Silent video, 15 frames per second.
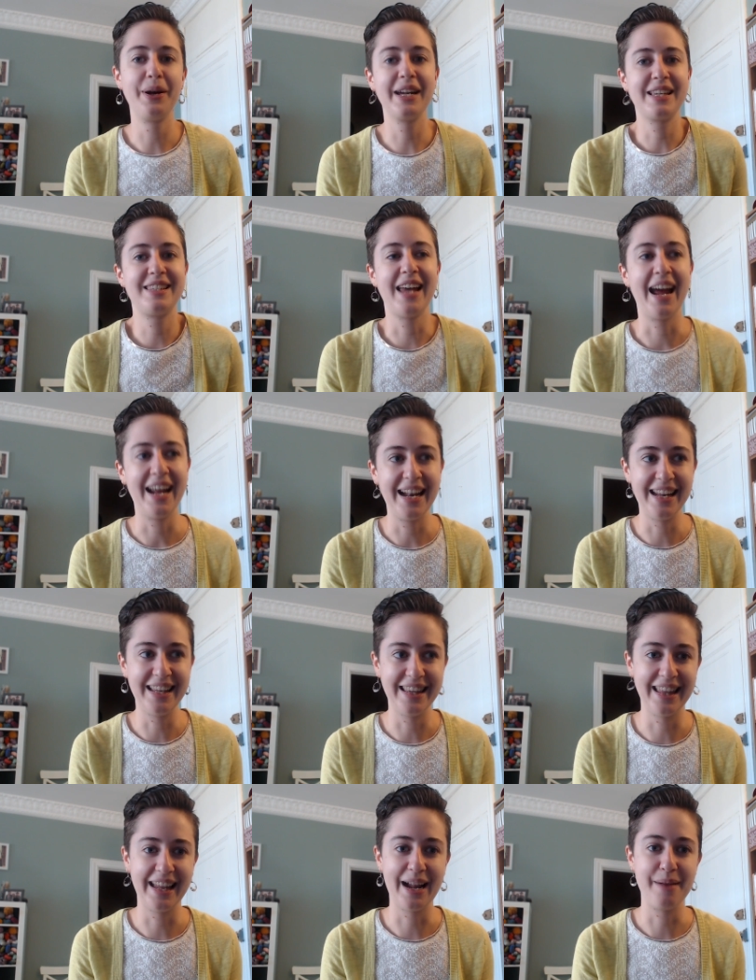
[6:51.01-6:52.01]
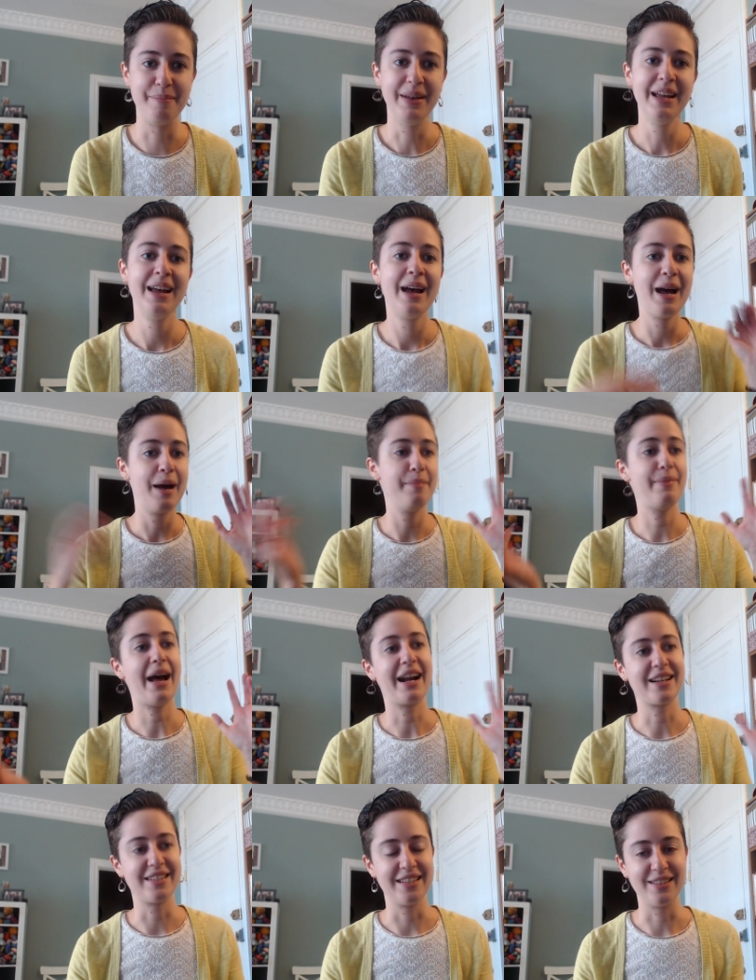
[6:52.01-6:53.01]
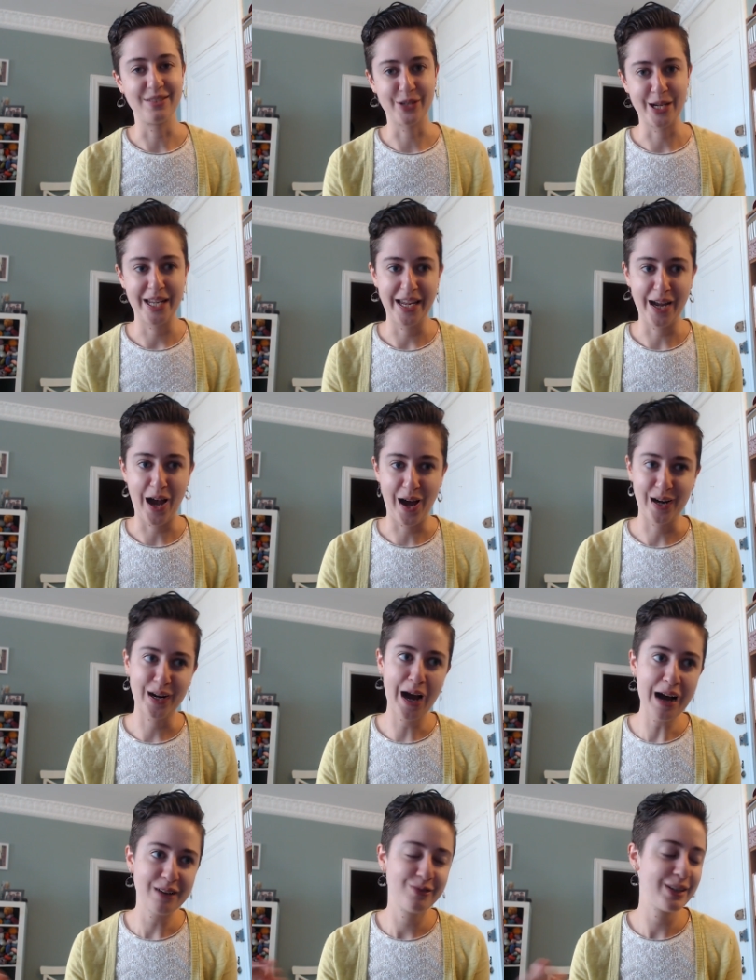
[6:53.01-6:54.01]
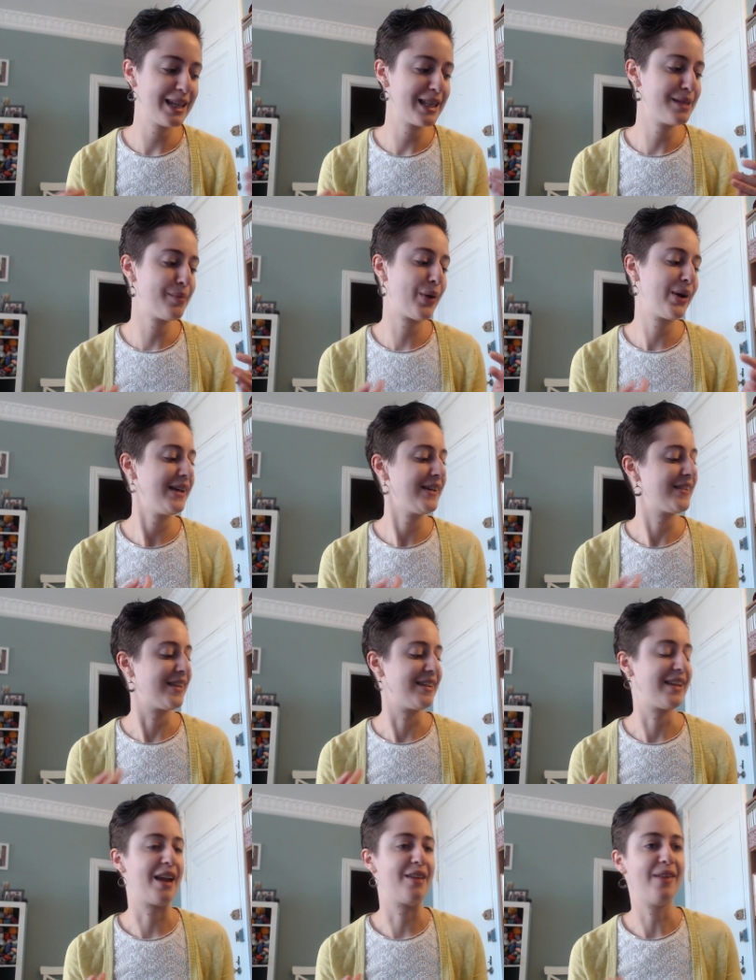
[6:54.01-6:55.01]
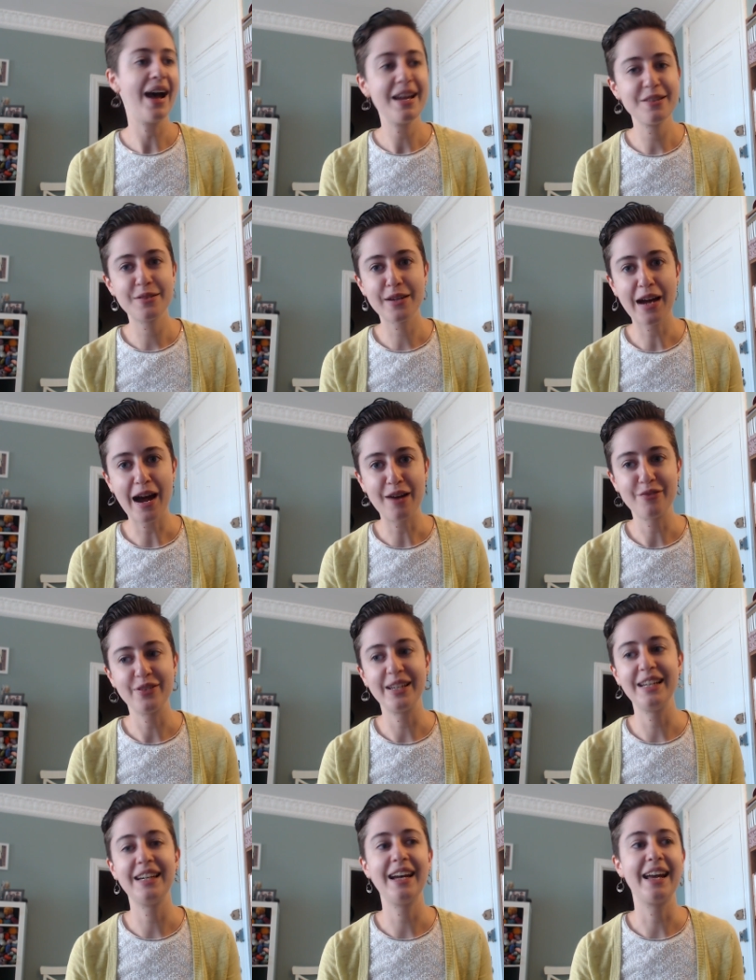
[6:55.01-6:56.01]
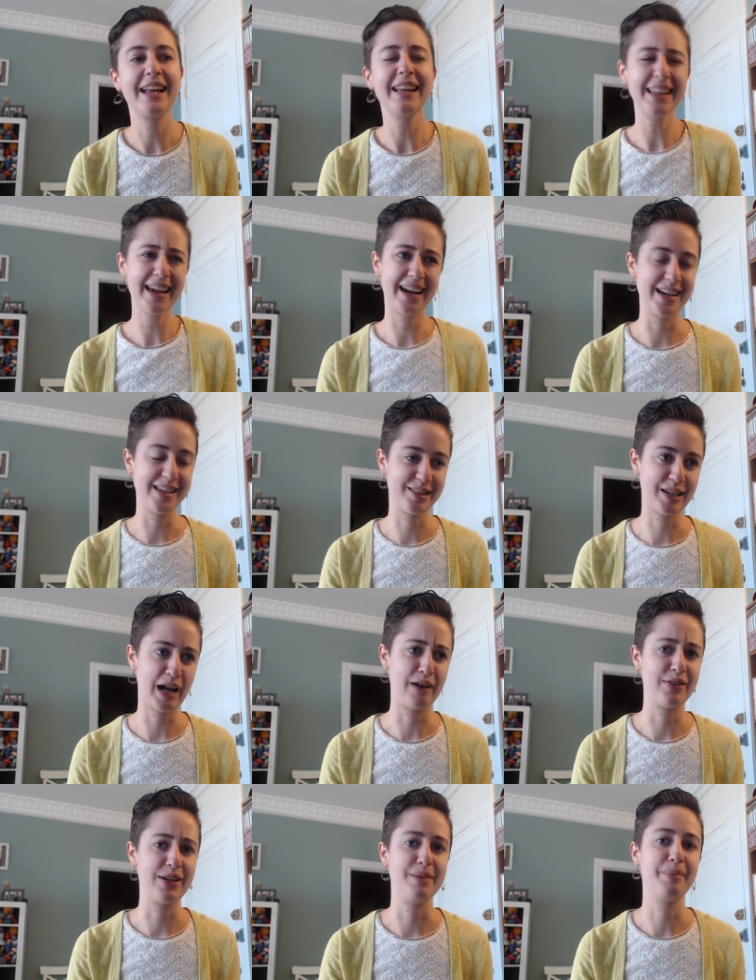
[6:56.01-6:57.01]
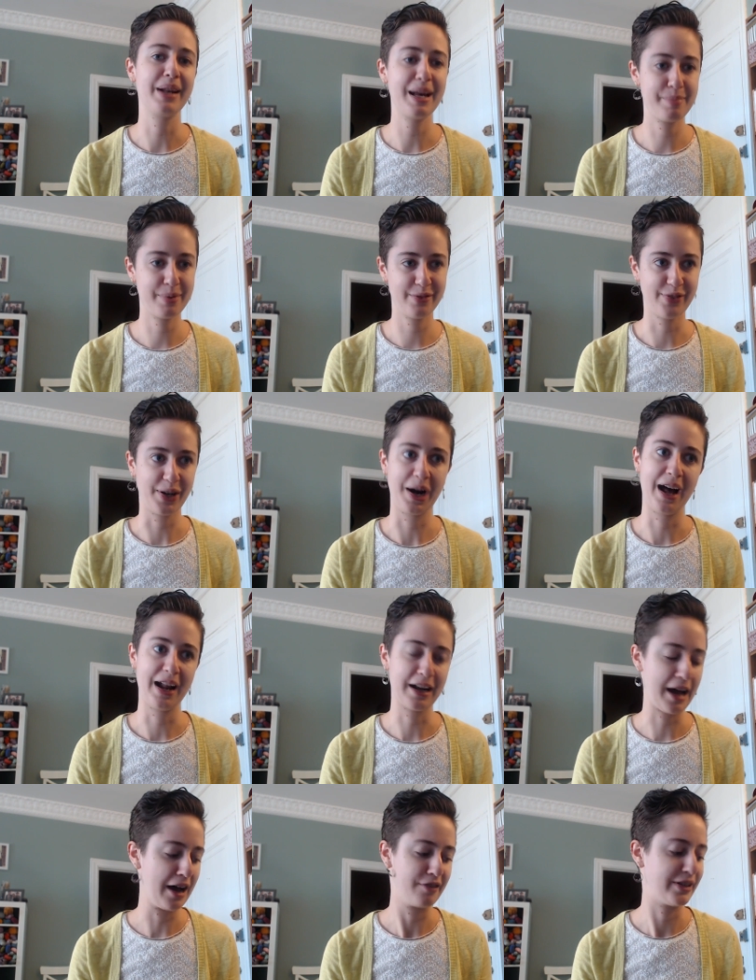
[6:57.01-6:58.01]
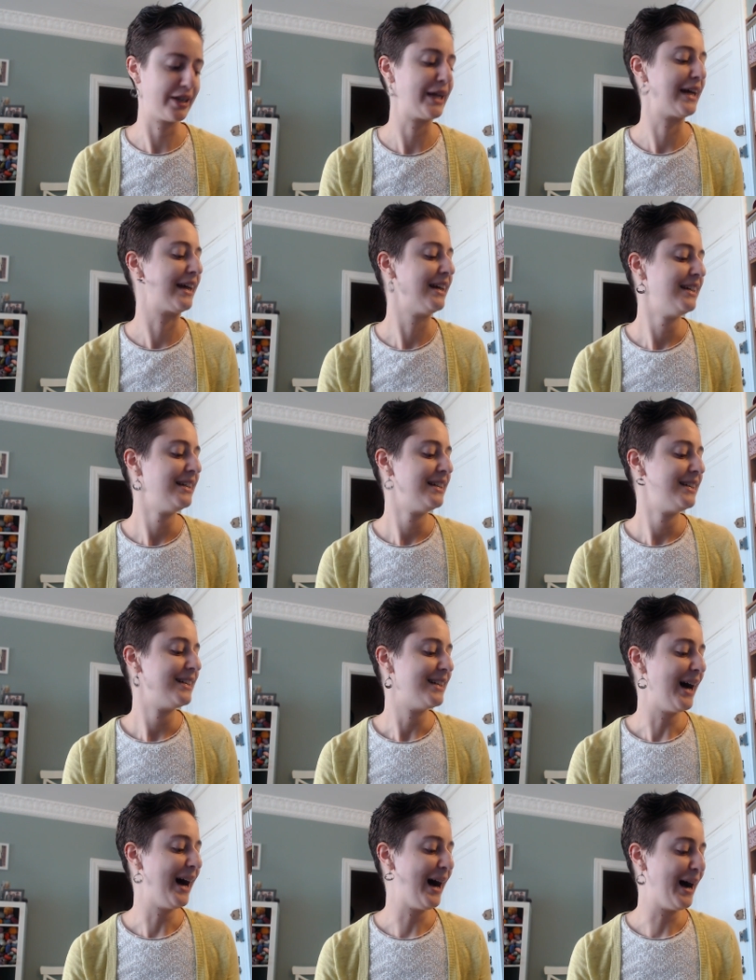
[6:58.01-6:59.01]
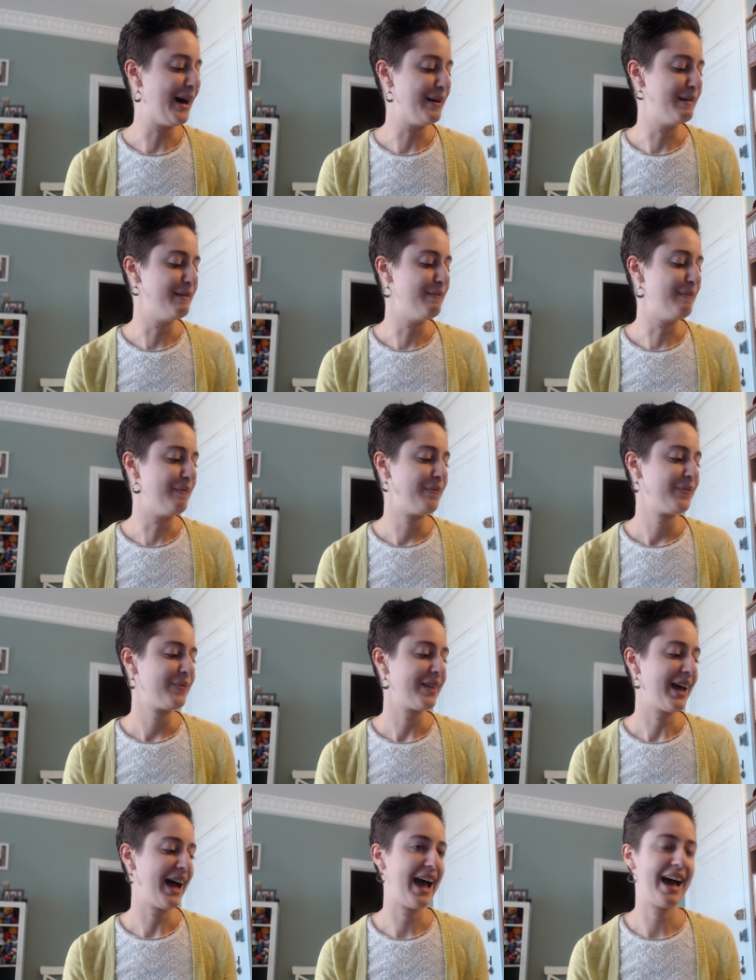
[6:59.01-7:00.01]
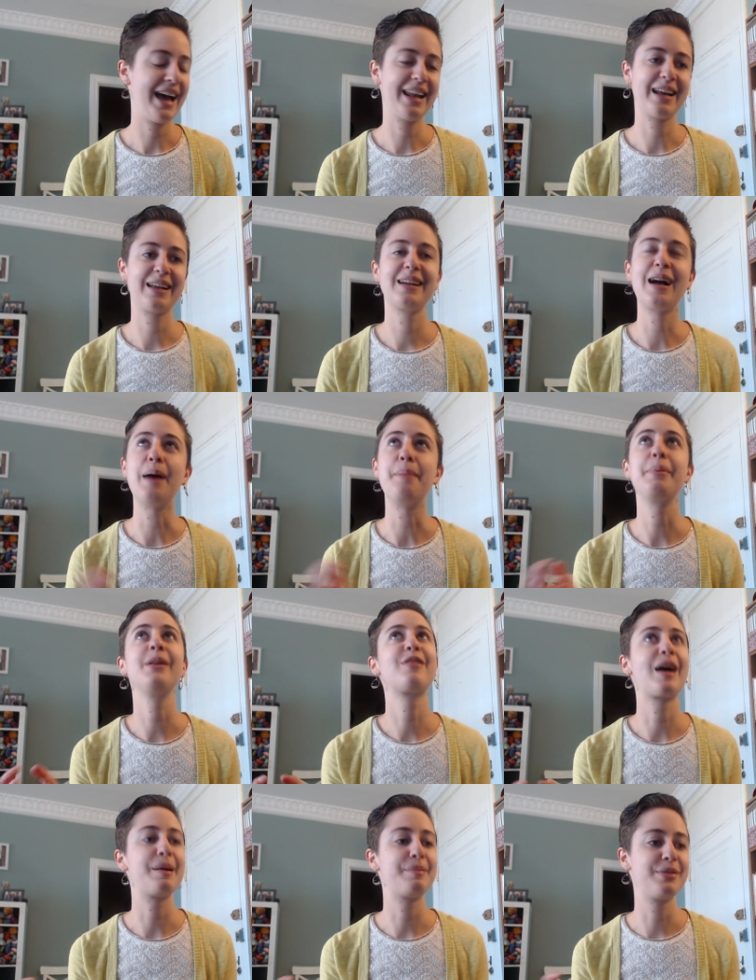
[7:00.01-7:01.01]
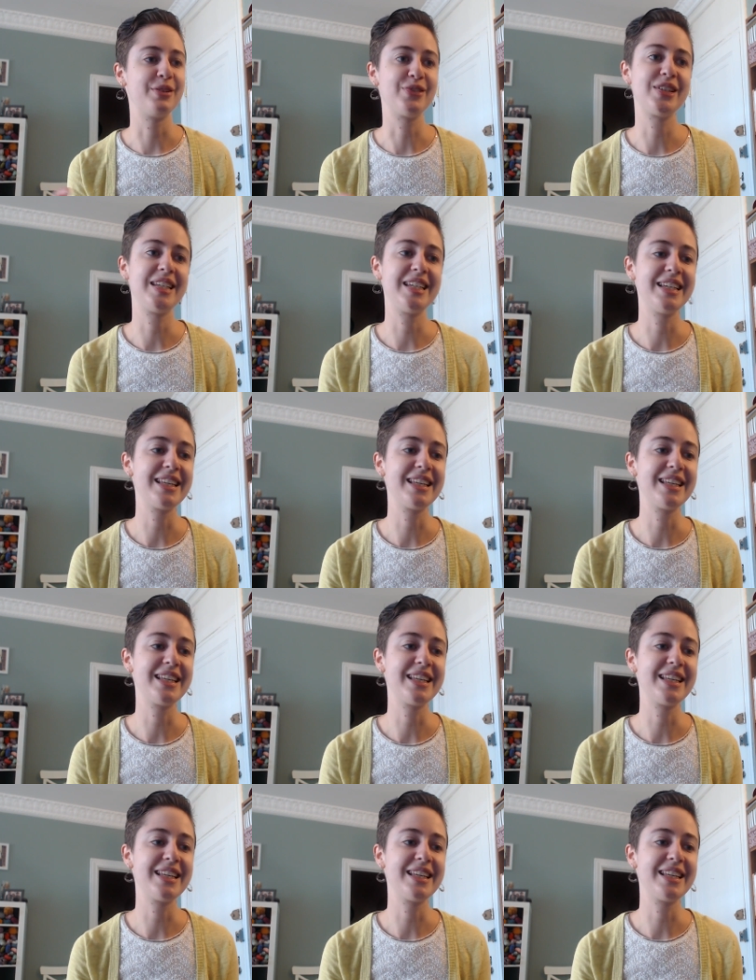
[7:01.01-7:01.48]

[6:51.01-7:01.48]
excited that I'm, I'm back to drinking hot coffee in the mornings instead of iced coffee. And I like iced coffee, but I prefer hot coffee. Um, I had a couple of cups of tea